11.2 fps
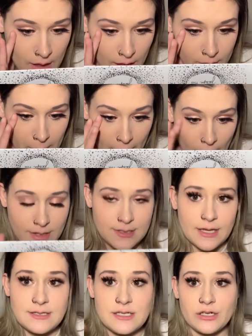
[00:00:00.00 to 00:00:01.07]
And my eyes
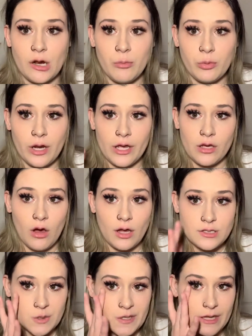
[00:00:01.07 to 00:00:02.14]
like tear up when I
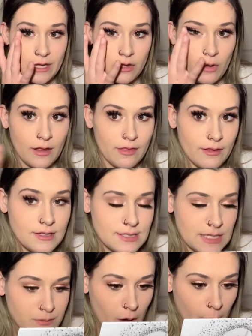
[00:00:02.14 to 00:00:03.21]
yawn, so I like go like this.
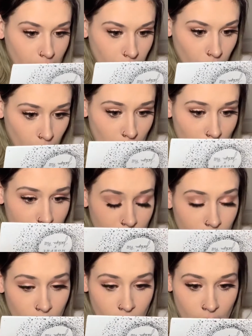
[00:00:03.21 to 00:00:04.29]
That's probably why.